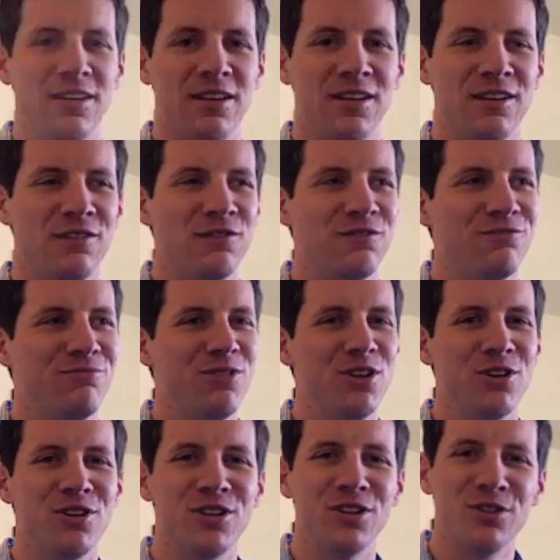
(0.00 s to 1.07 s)
And if
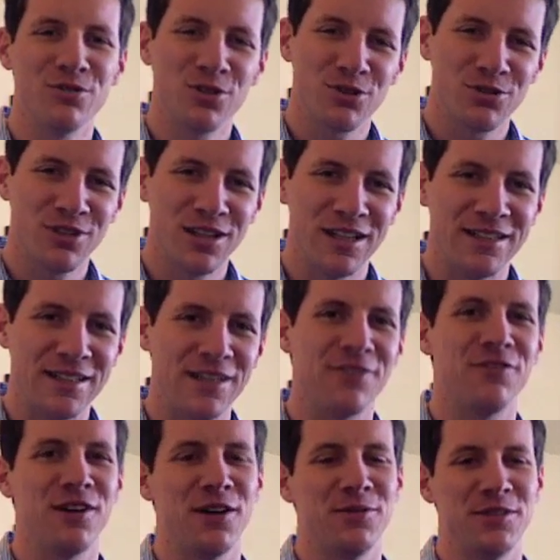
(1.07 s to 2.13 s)
you don't totally
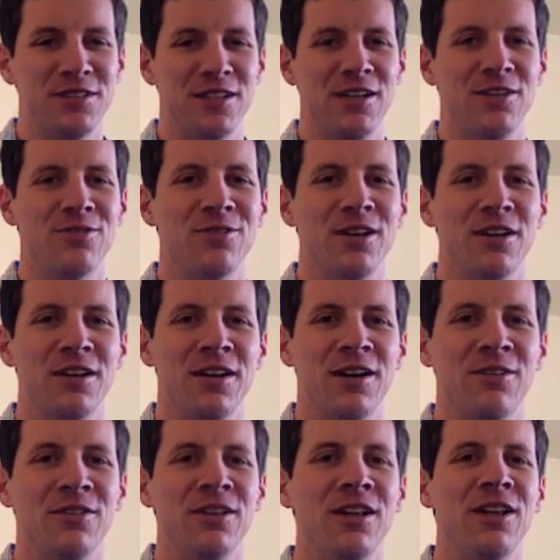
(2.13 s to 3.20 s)
identify with Dana right
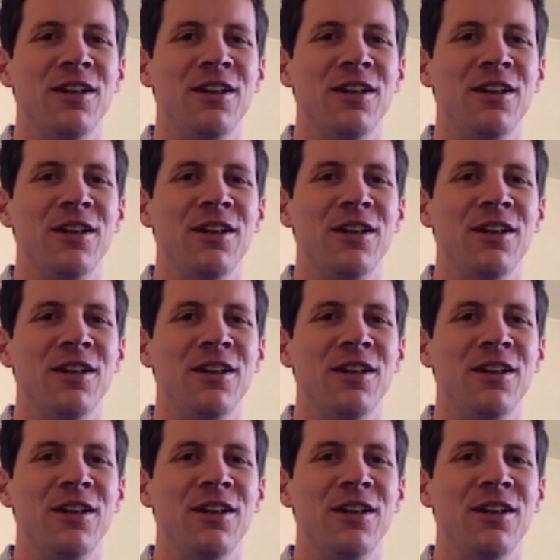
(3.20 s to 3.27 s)
now,